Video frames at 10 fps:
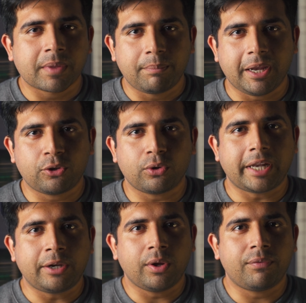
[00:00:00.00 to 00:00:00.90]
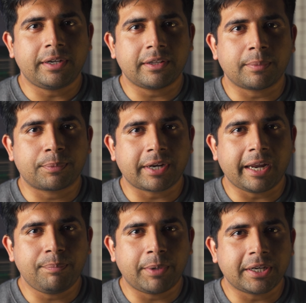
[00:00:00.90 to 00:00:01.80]
make sure that you have hit the
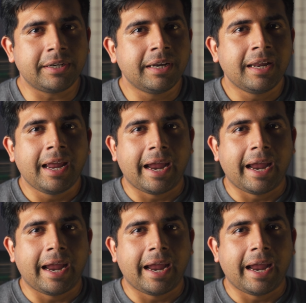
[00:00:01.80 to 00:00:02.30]
subscribe button,